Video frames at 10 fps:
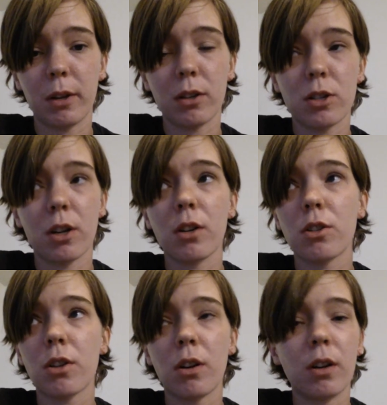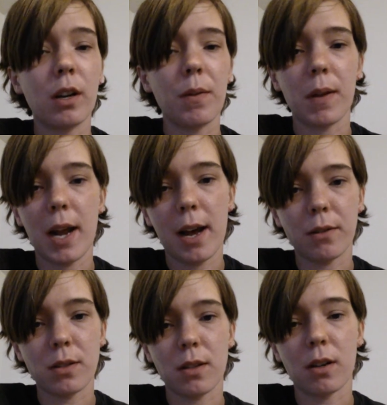Their church couldn't even
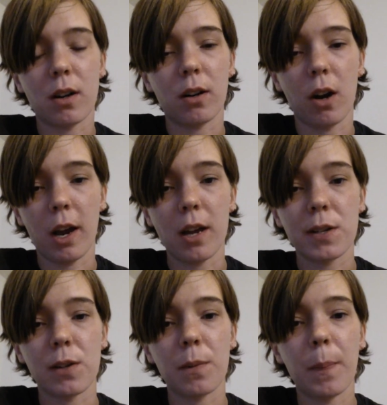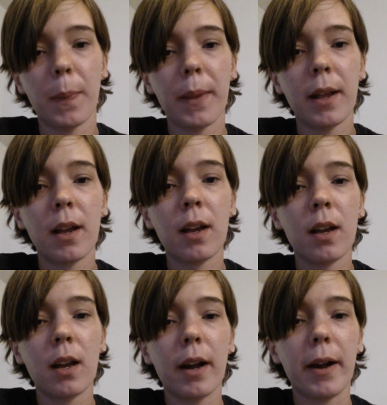house their congregation.
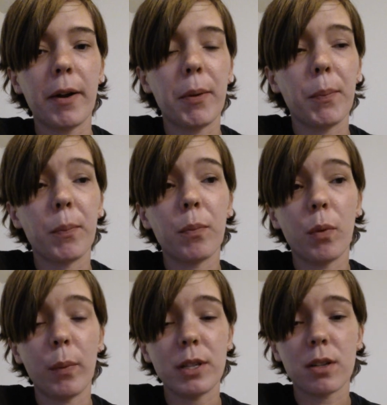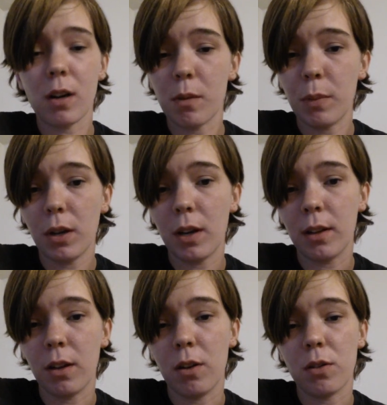When we started
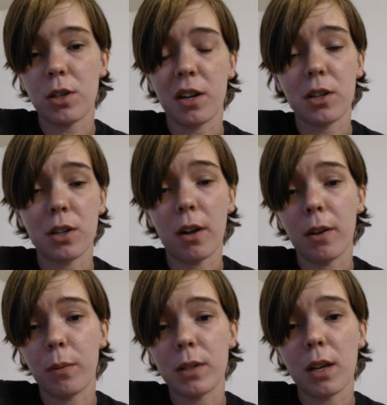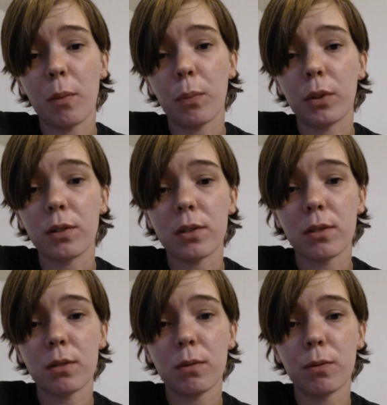building the new church, all that was up
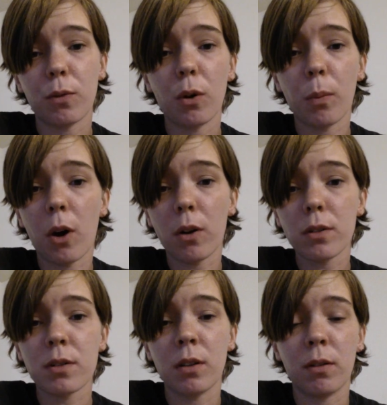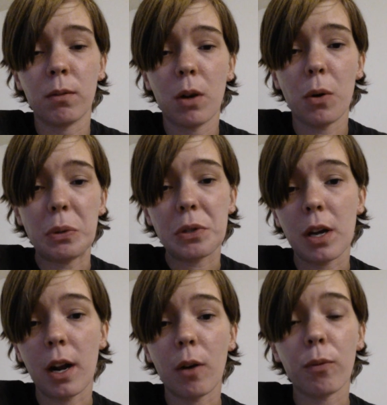was 4 walls and holes
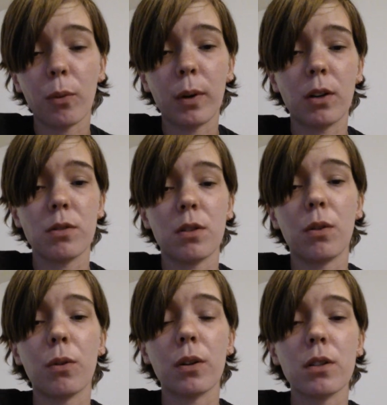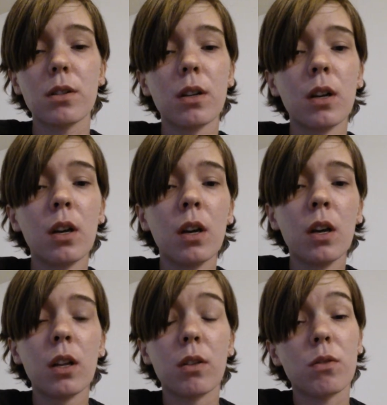cut out for windows and doors.
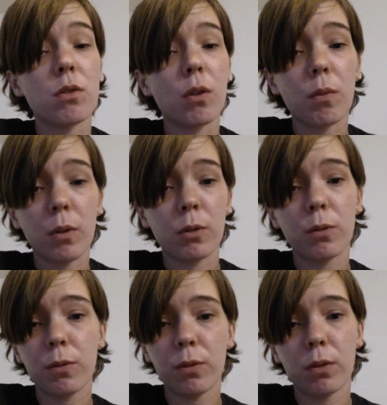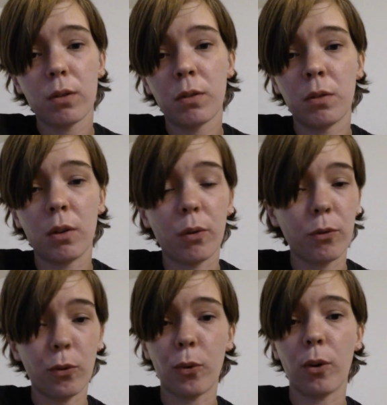There was no roof, no
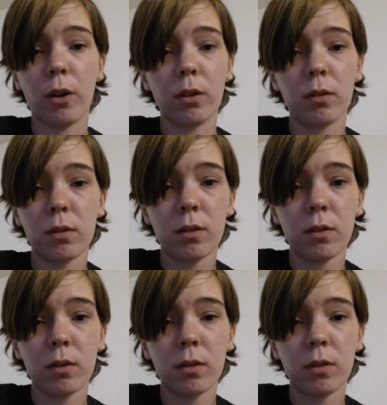floor.